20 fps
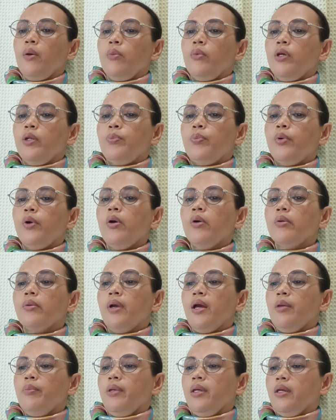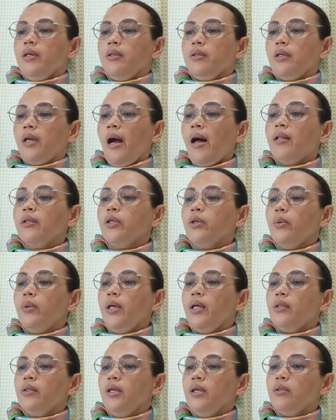with programming and
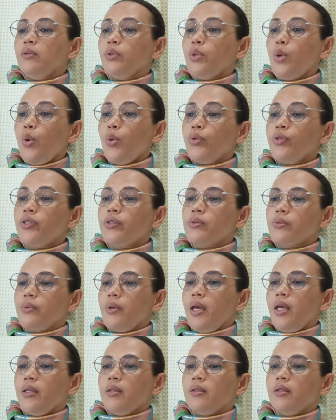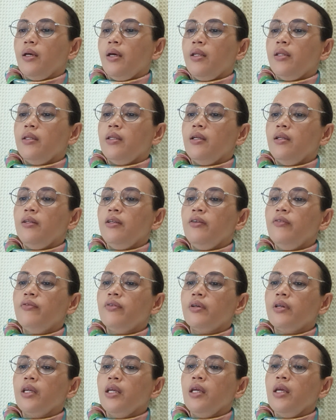calculating dose rate and
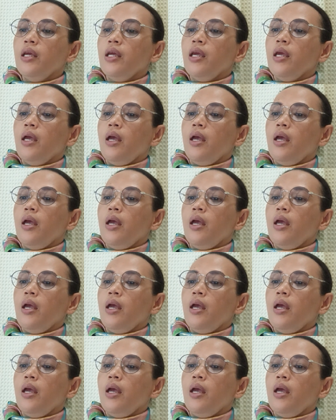delivery